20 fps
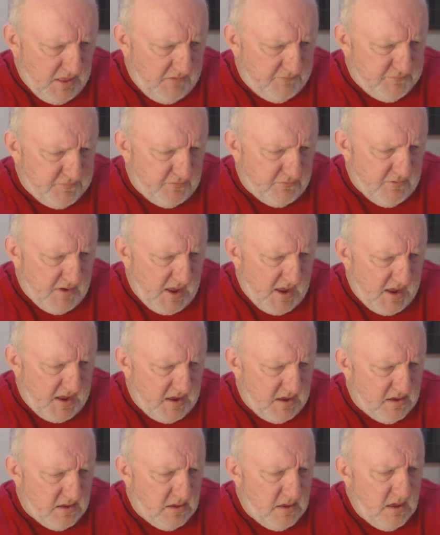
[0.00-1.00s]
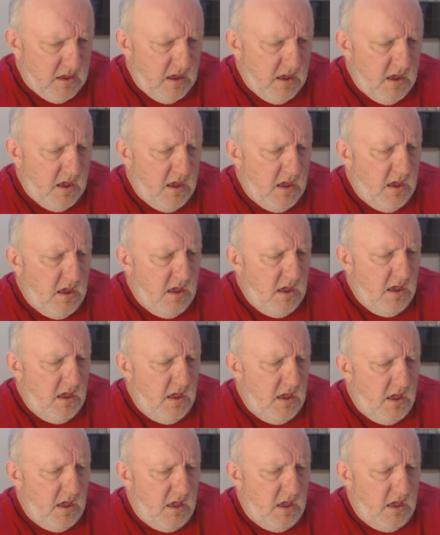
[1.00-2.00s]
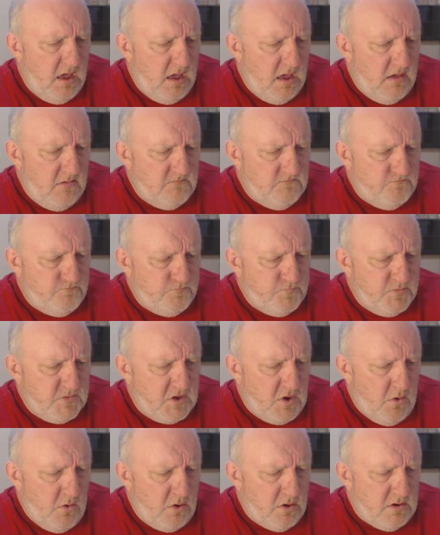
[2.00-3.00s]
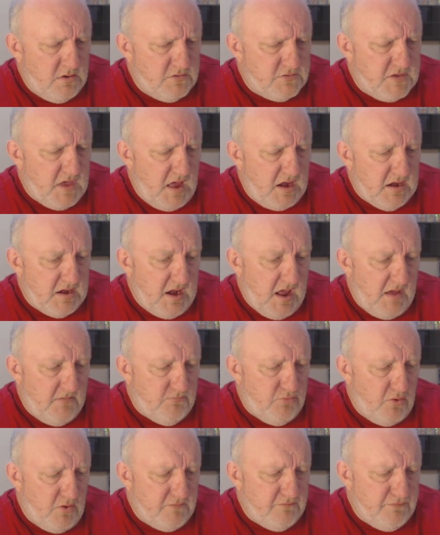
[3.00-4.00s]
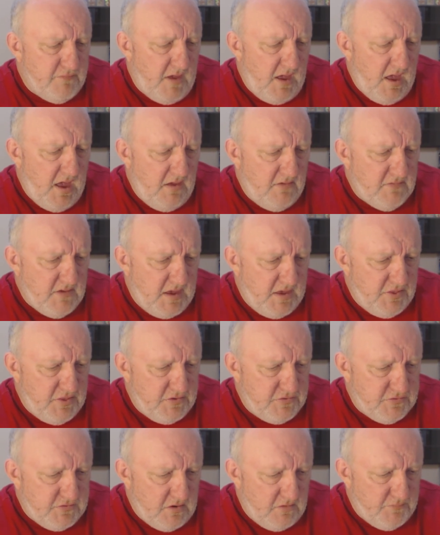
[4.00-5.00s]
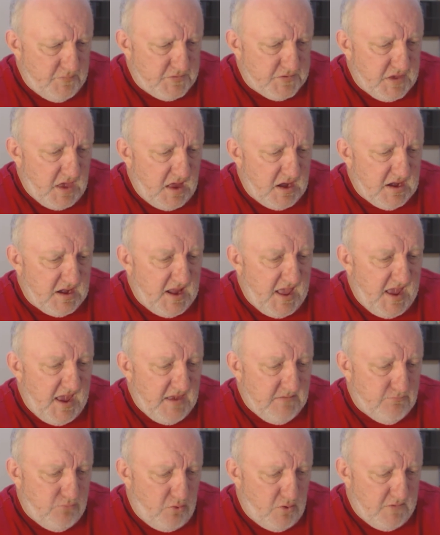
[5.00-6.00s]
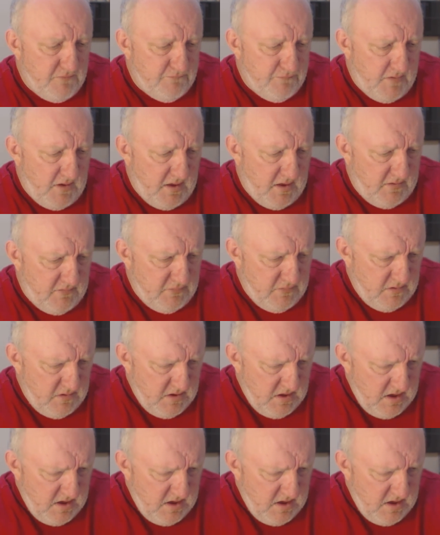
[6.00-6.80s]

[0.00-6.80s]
left or right. Corners got a 9.5 and the surface got an 8.5.